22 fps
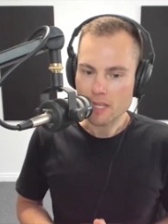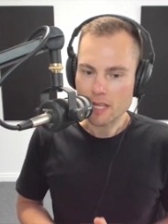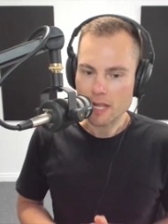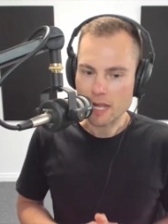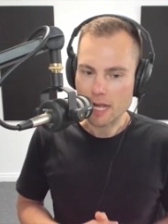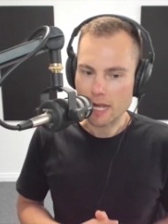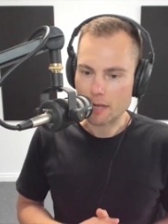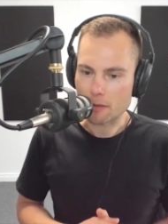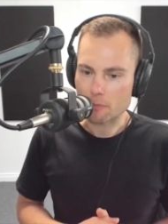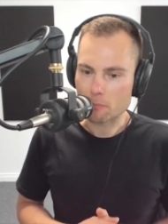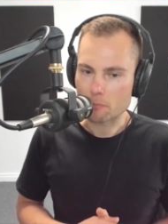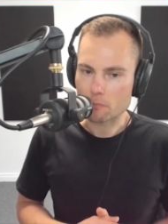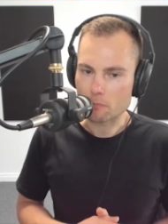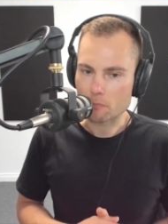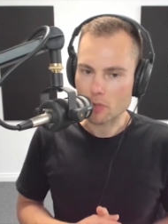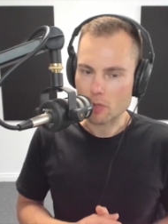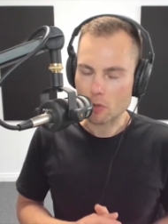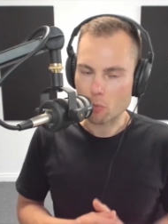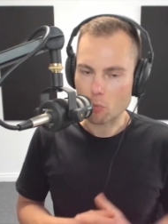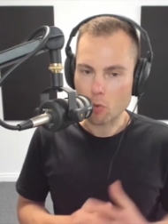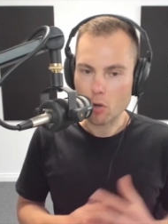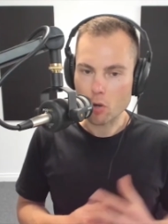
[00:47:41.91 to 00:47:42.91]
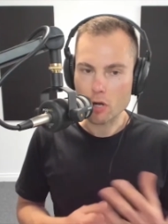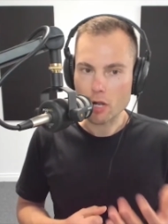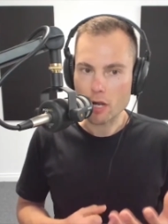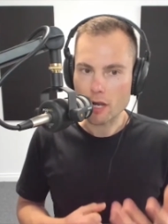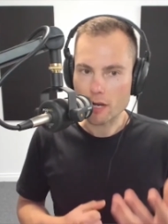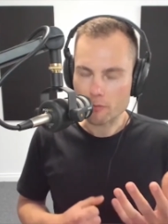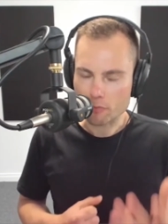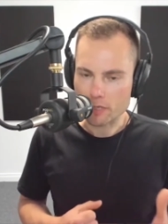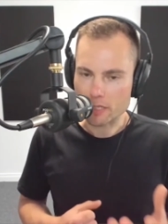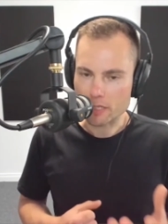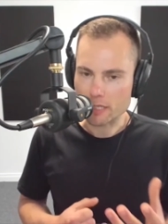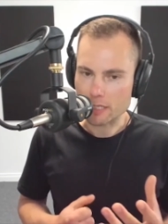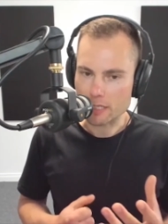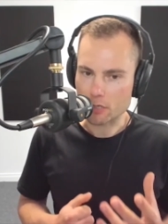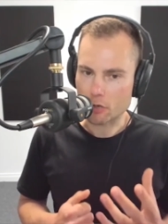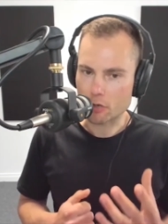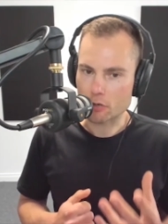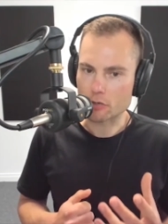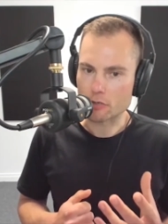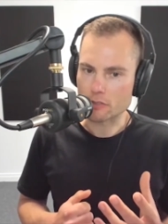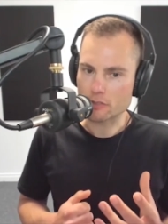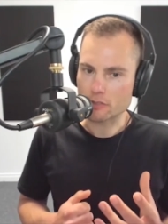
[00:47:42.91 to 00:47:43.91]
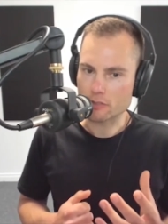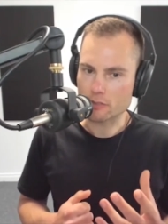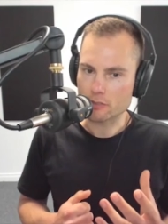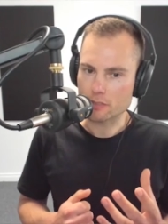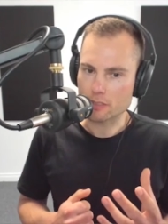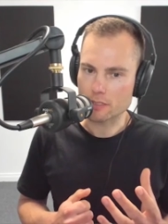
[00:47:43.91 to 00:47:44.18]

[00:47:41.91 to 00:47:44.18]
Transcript: Um, what I really noticed